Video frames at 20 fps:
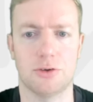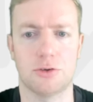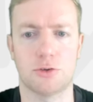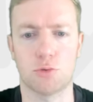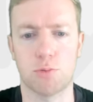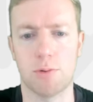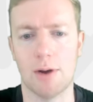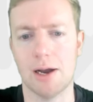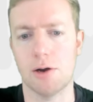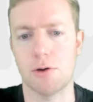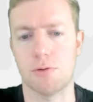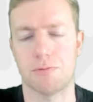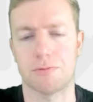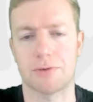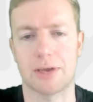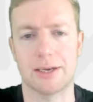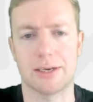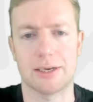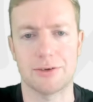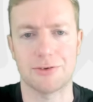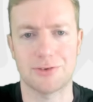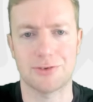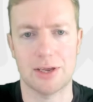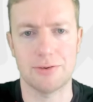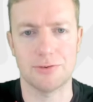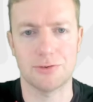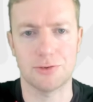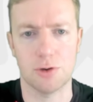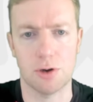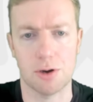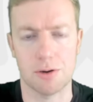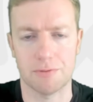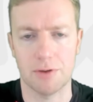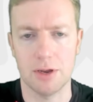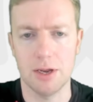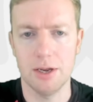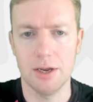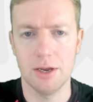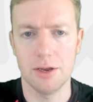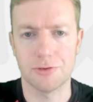12, getting sent off.
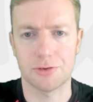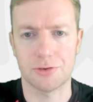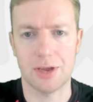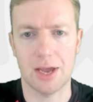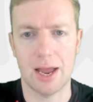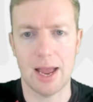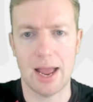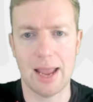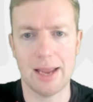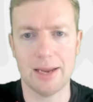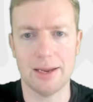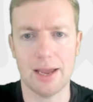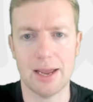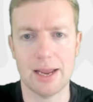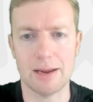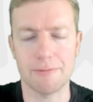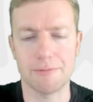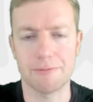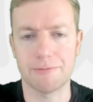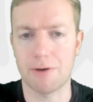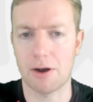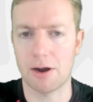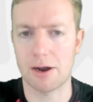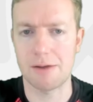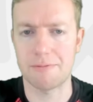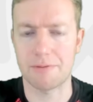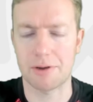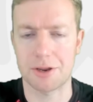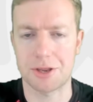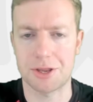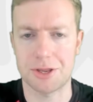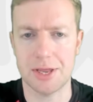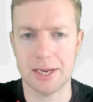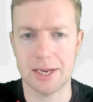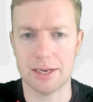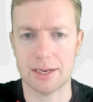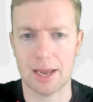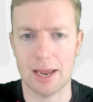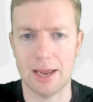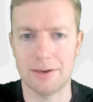So yeah, 8-8-5 I
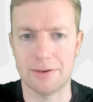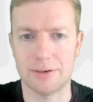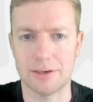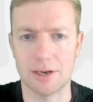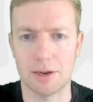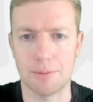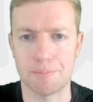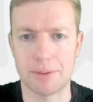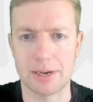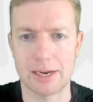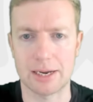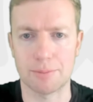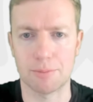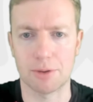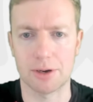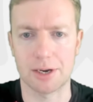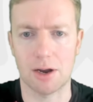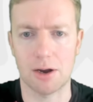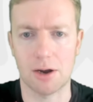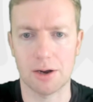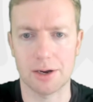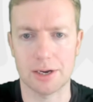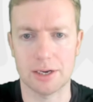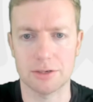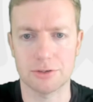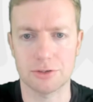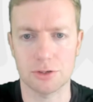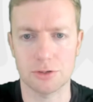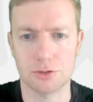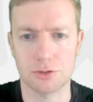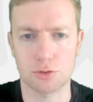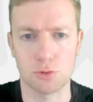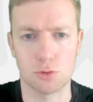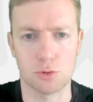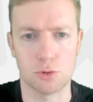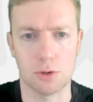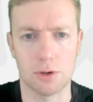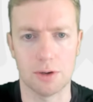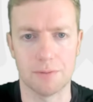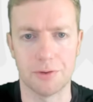think ended up being my highest
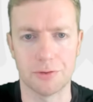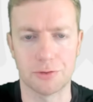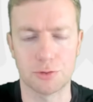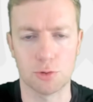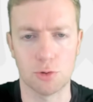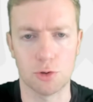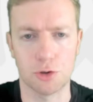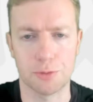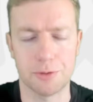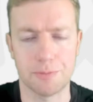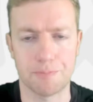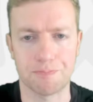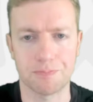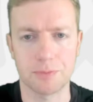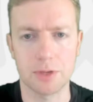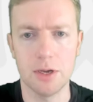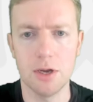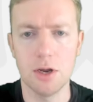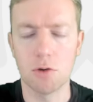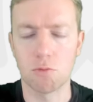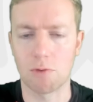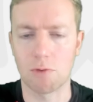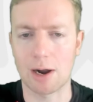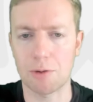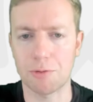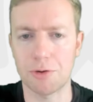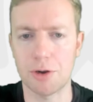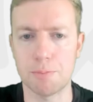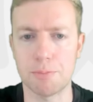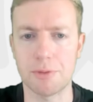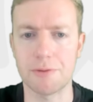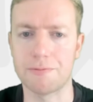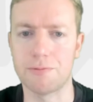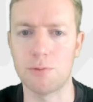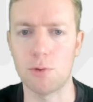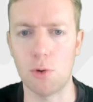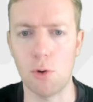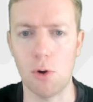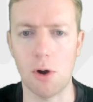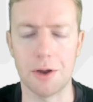score of the tournament. Round number
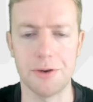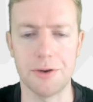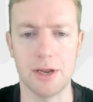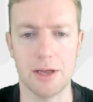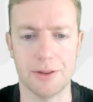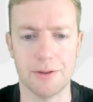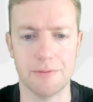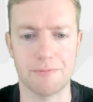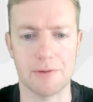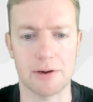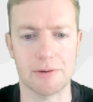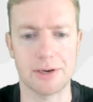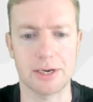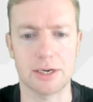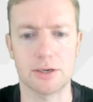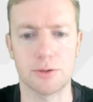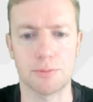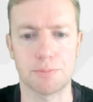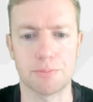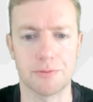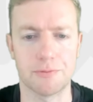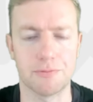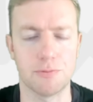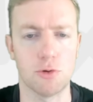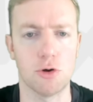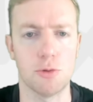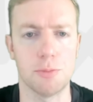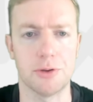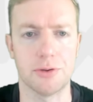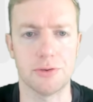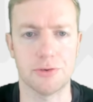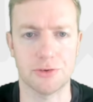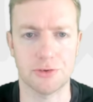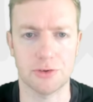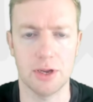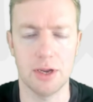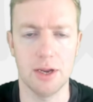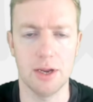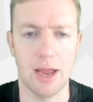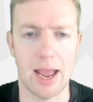4, another very good performance,
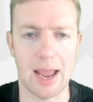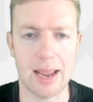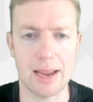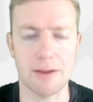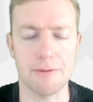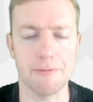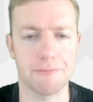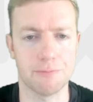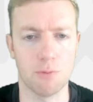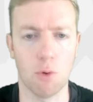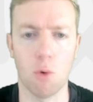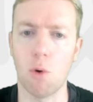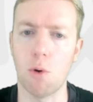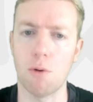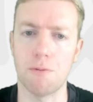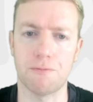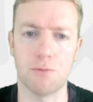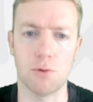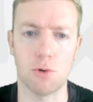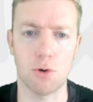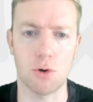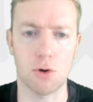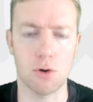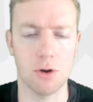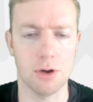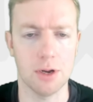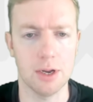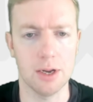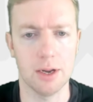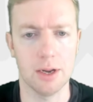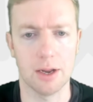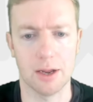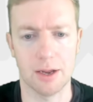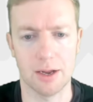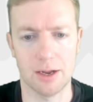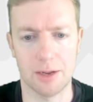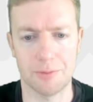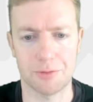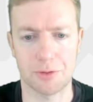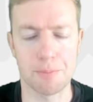
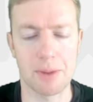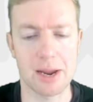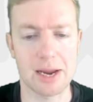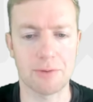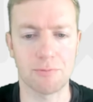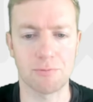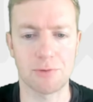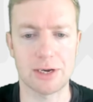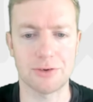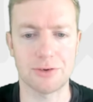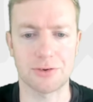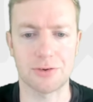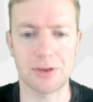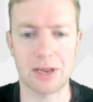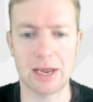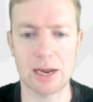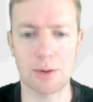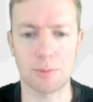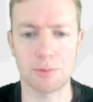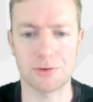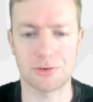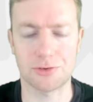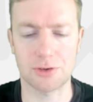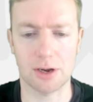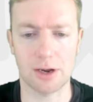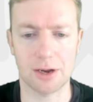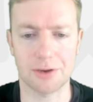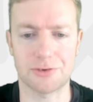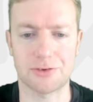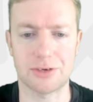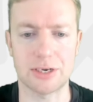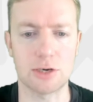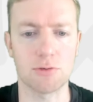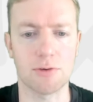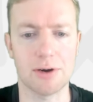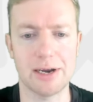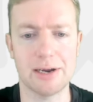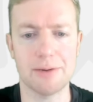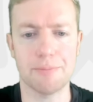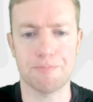8-4-4. The main reason there was Darcy
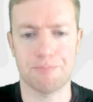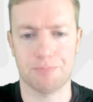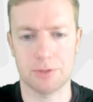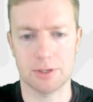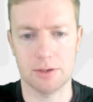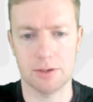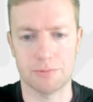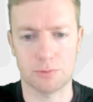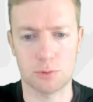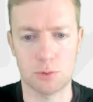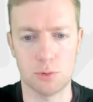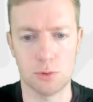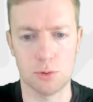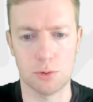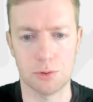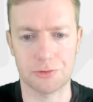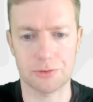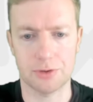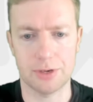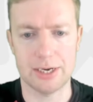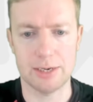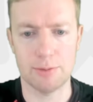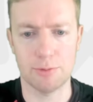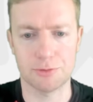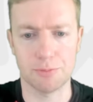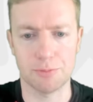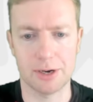Graham. Of course, he was my